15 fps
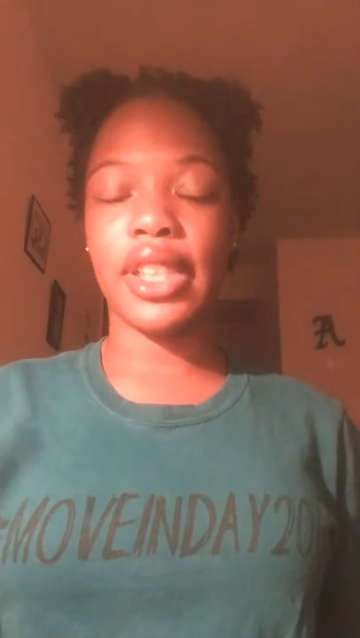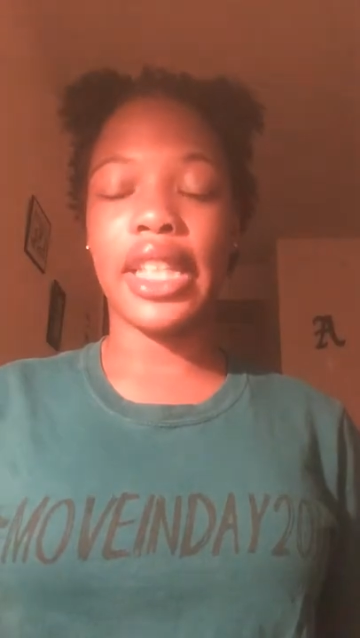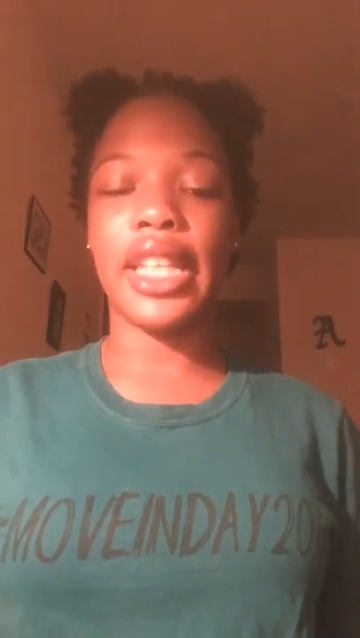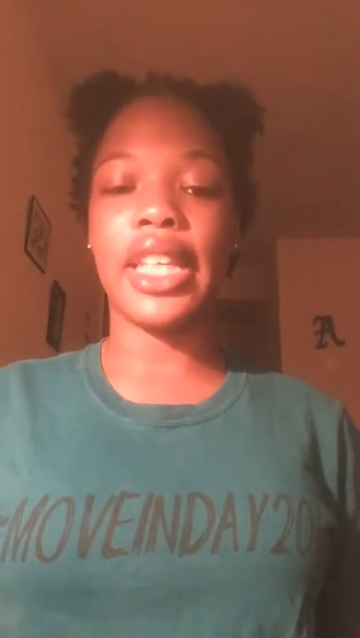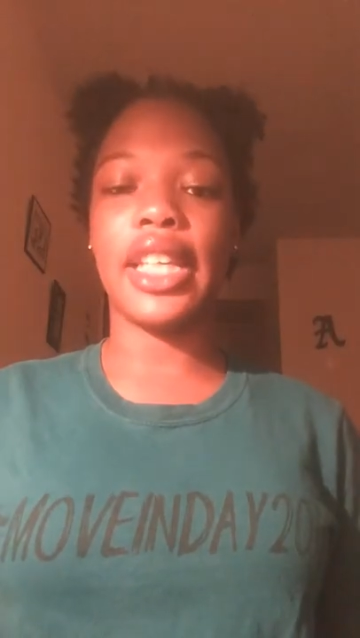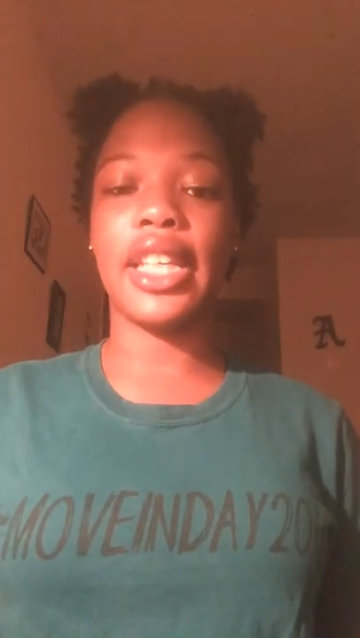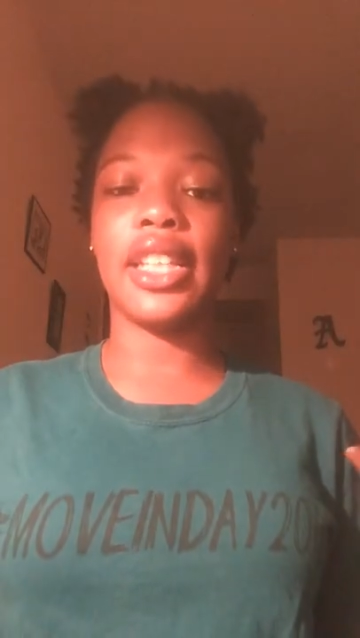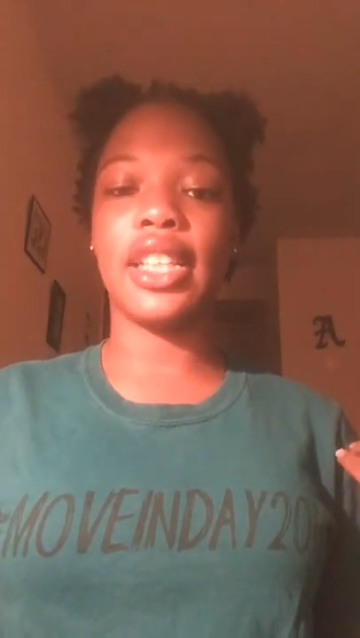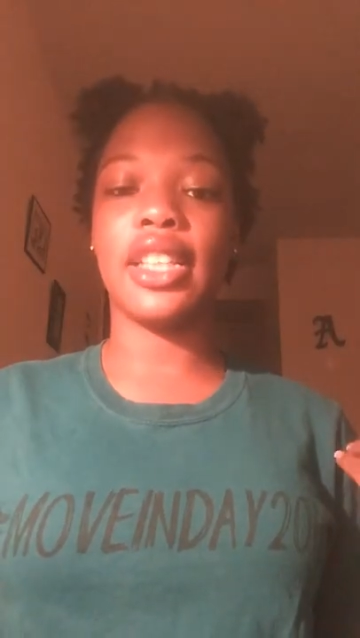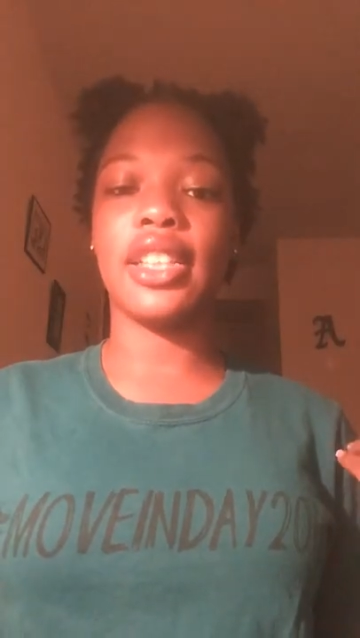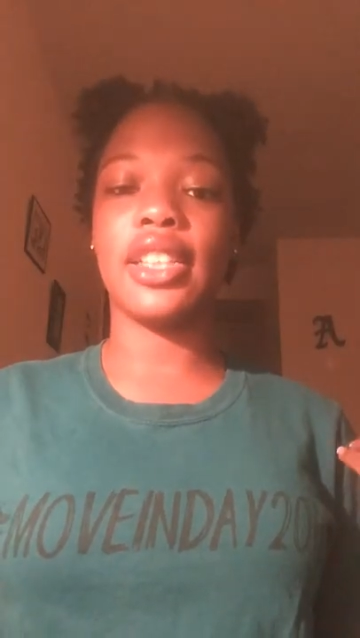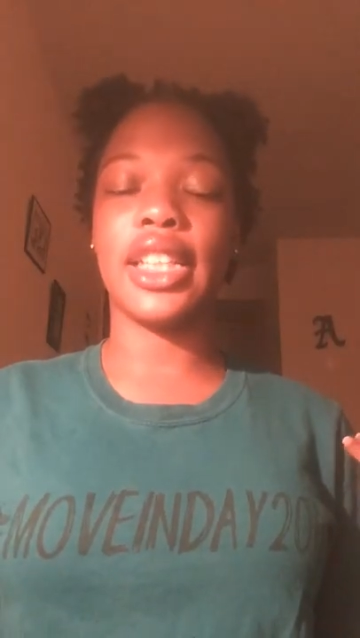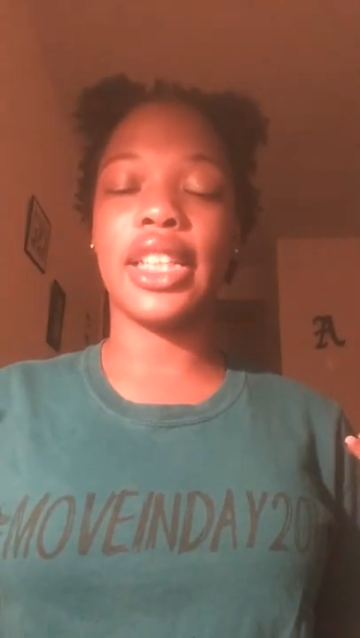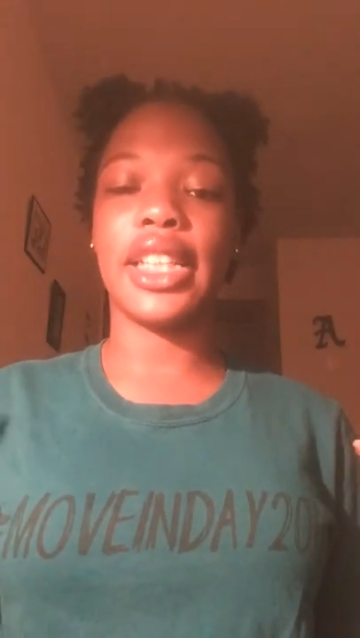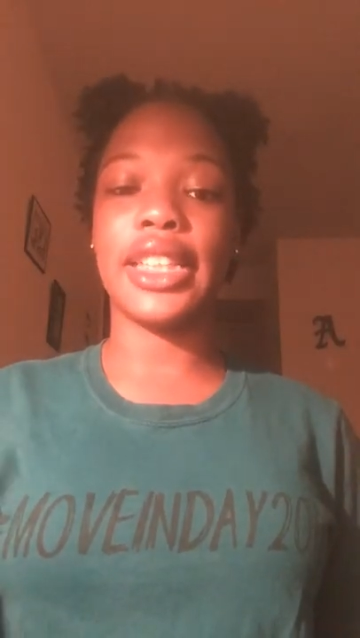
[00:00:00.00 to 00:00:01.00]
And
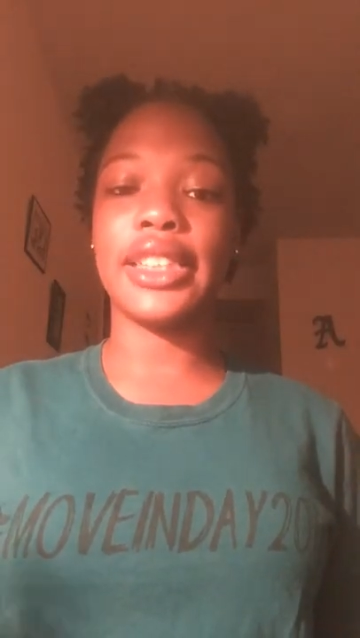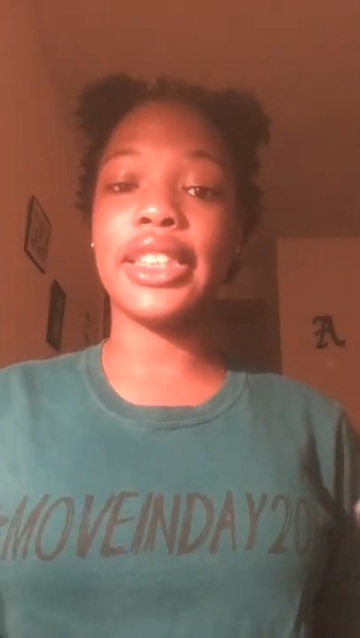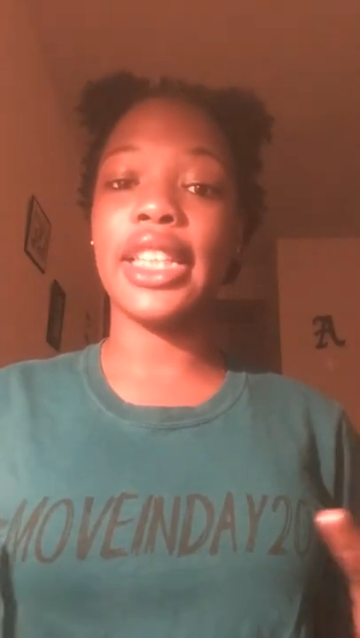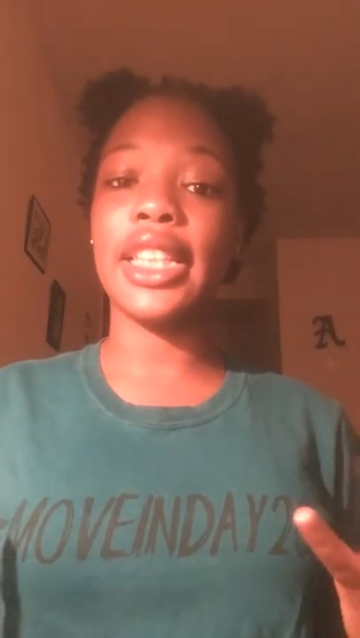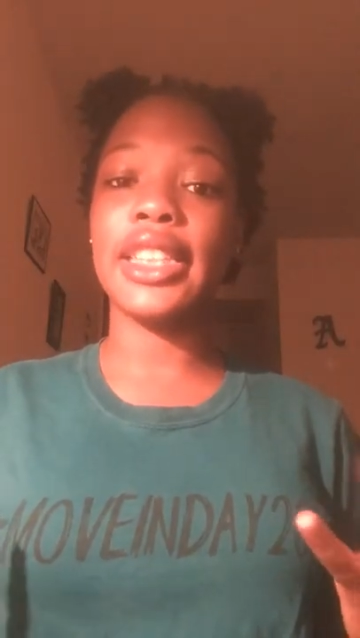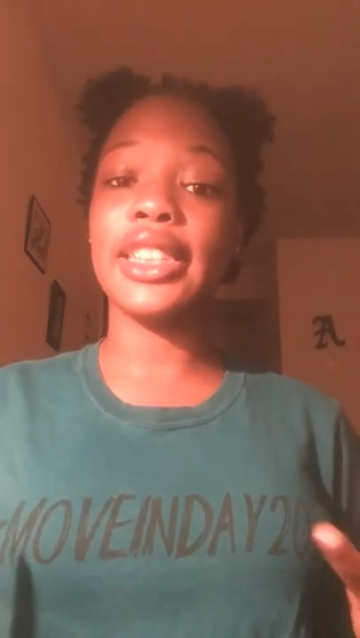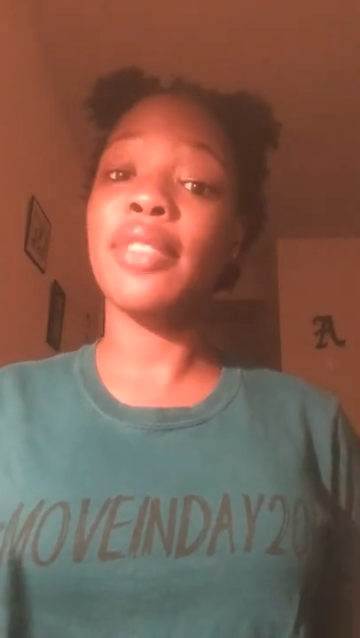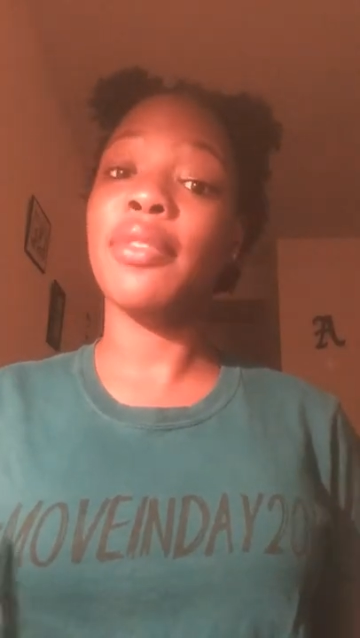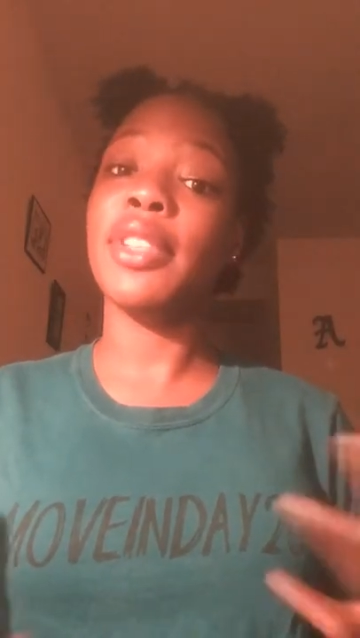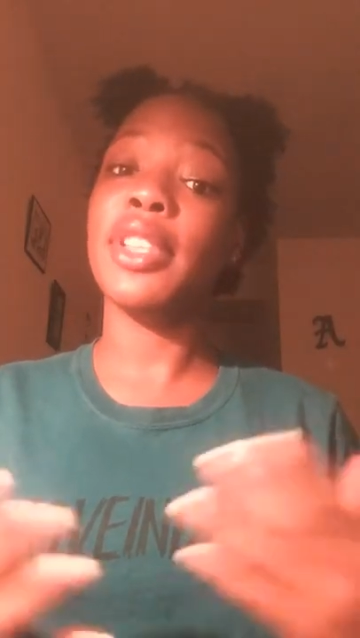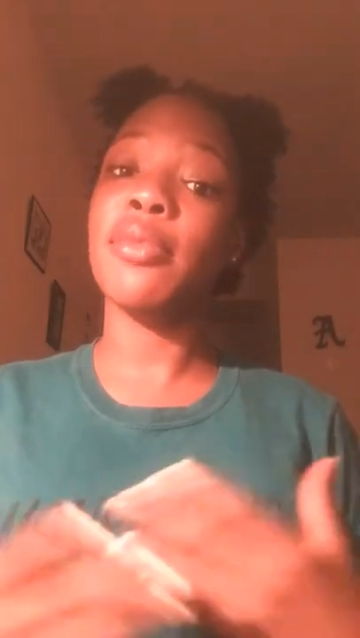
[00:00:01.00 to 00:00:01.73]
like I said, some of